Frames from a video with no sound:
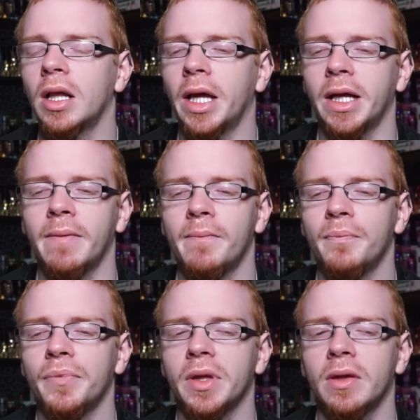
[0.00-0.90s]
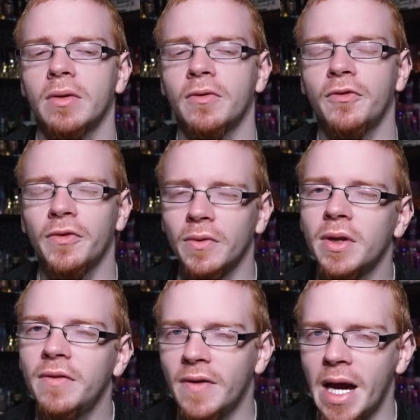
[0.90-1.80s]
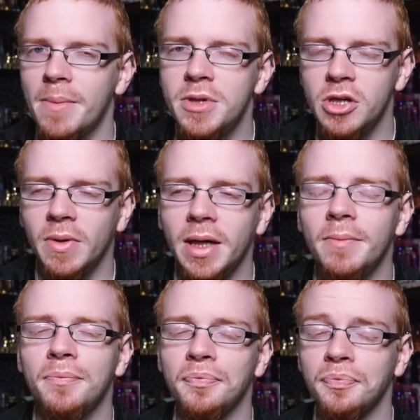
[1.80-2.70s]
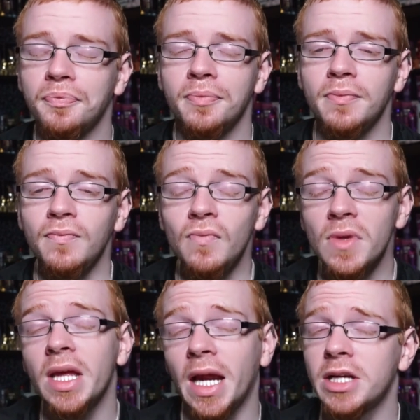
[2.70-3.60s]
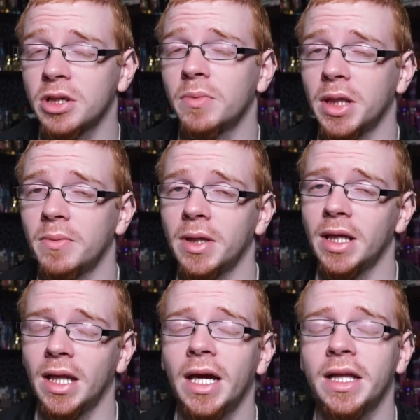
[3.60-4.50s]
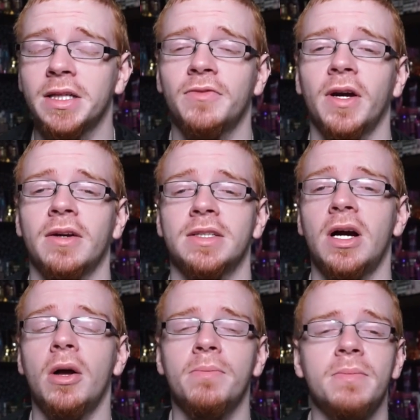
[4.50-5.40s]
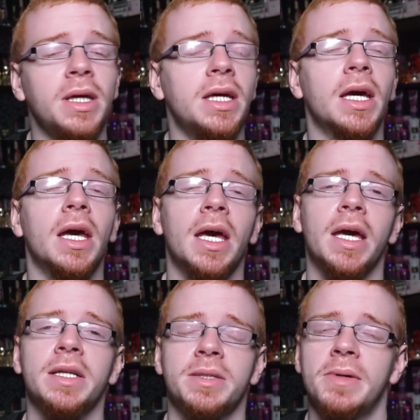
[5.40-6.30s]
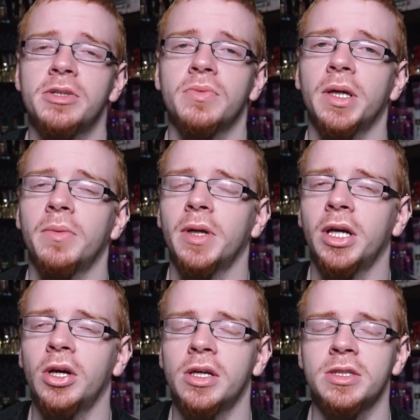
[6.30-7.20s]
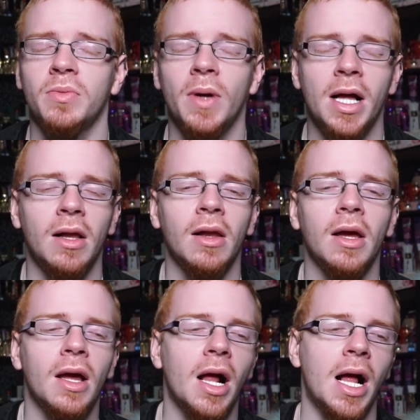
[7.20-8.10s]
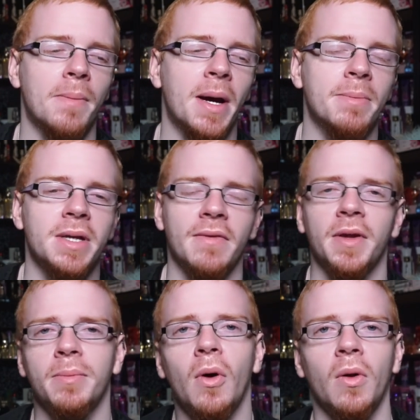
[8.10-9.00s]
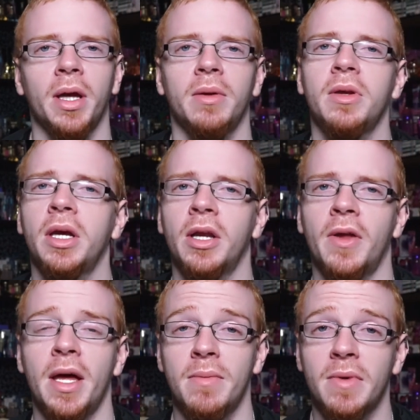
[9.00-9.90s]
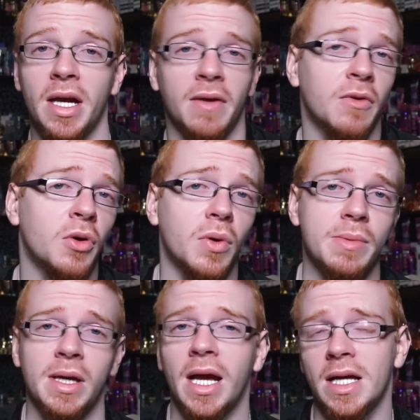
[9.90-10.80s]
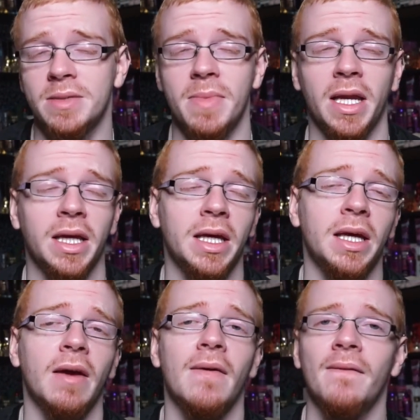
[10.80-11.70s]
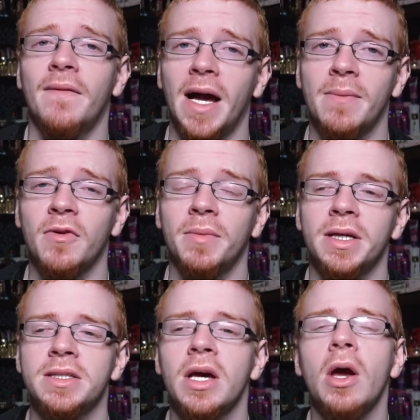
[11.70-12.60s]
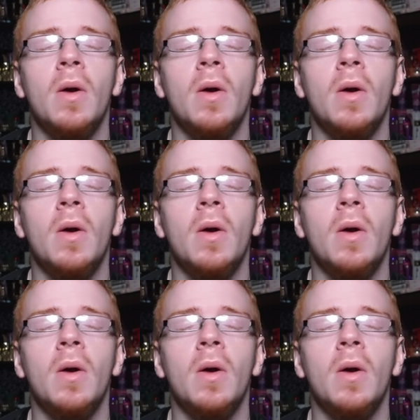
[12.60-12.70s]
like fruity vibe to it. And I also really, really like this fragrance. On me, it smells really, really good as well. Um, I'm definitely pulling, you know, that kind of creamy cosmetic vibe from this,